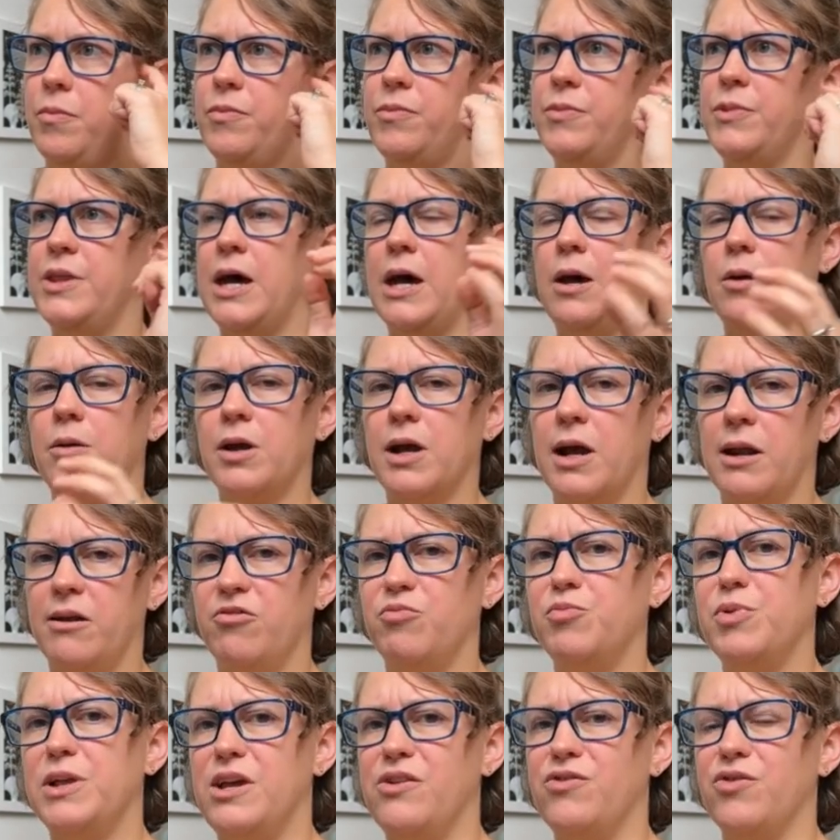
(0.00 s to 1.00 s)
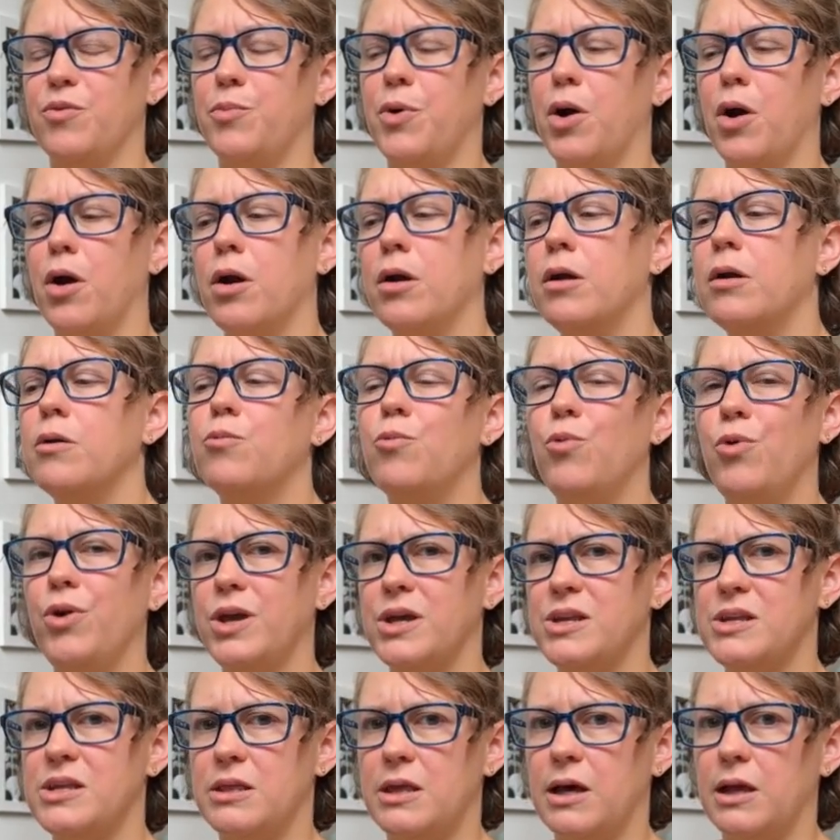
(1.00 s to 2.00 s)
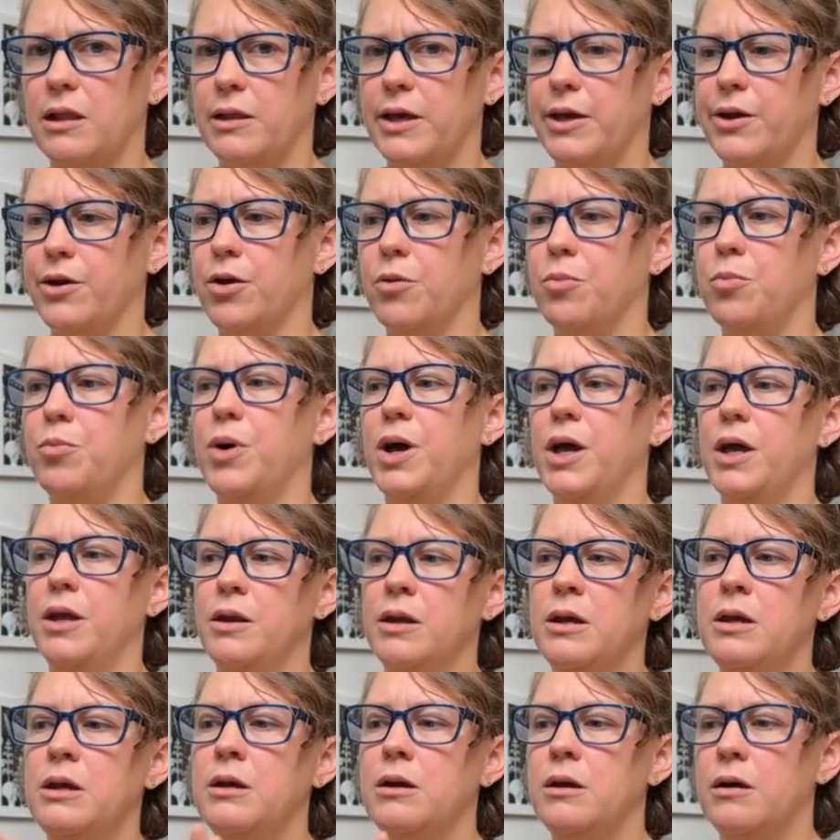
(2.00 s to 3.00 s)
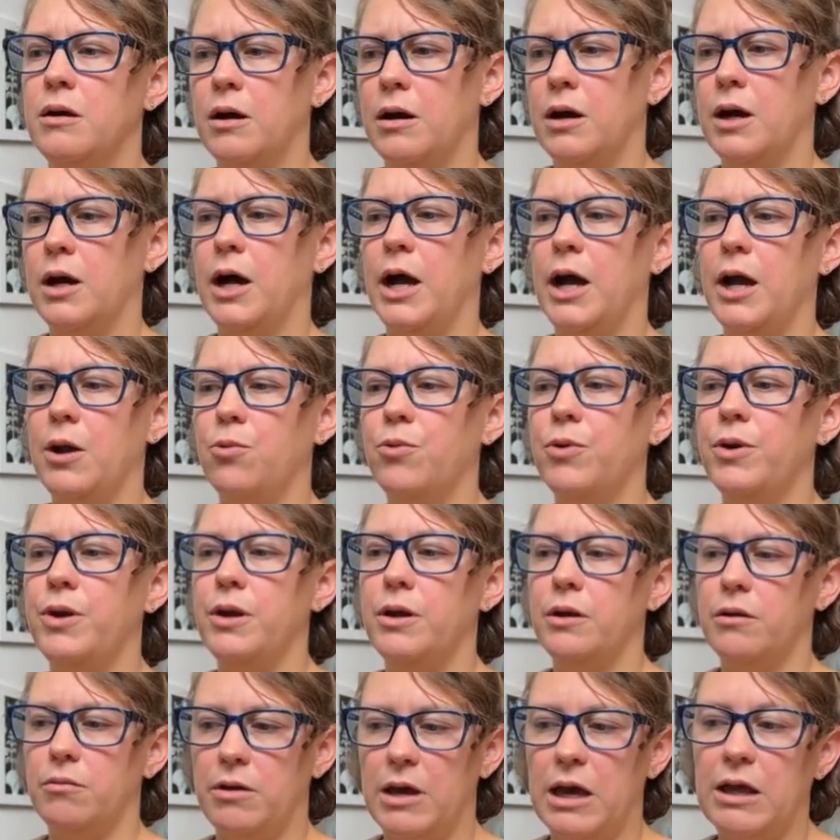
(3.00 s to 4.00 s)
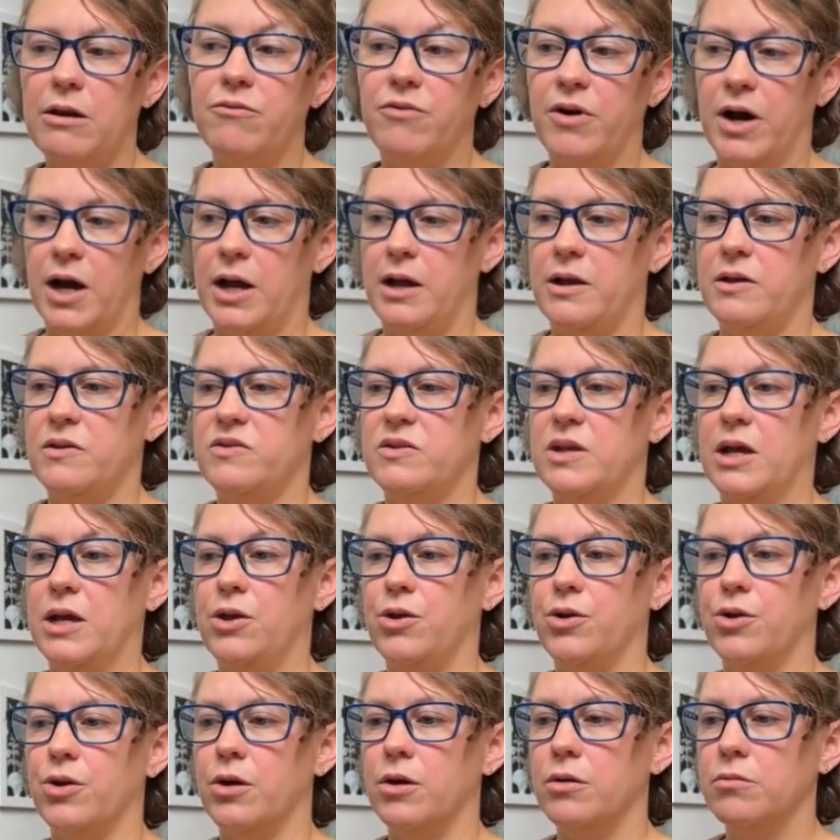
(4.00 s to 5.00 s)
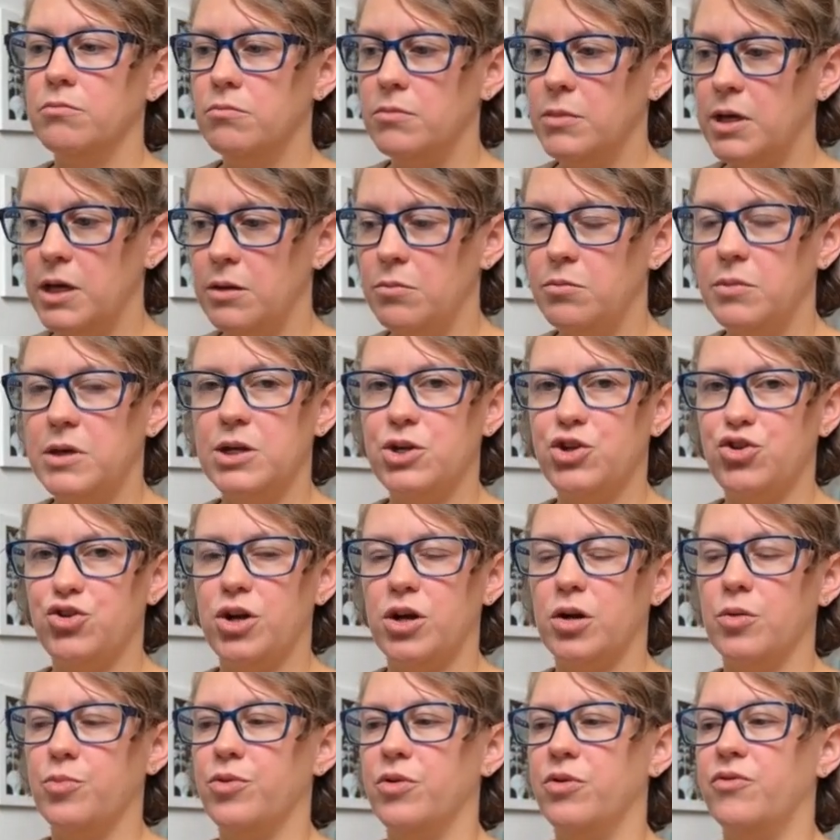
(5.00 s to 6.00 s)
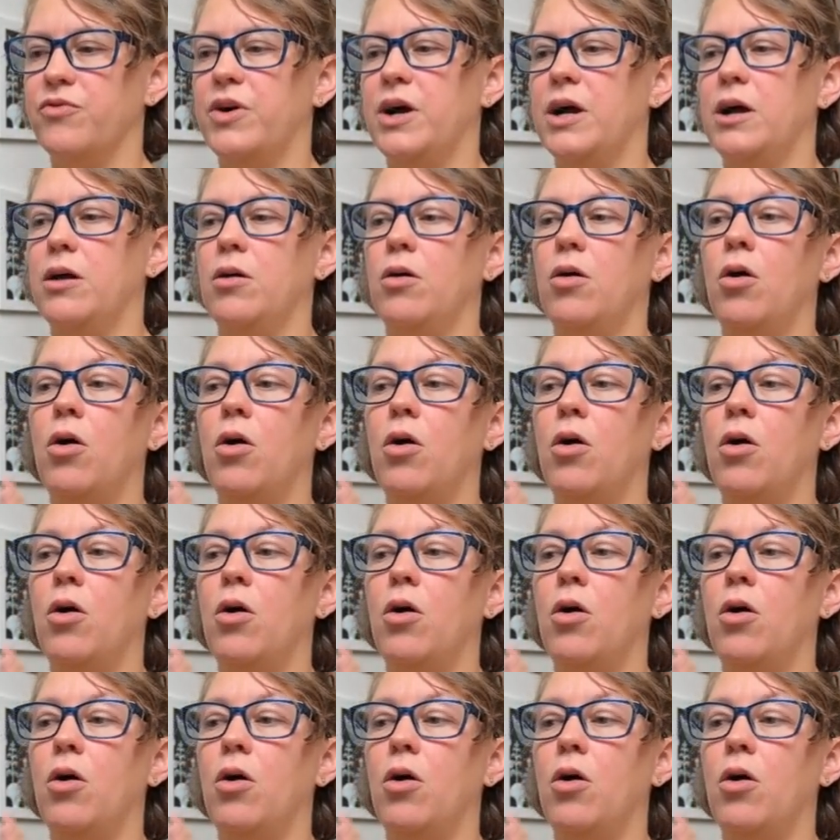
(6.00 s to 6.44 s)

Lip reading: That kind of plays a part. We'll get to that later, but I would advise that your administrator profile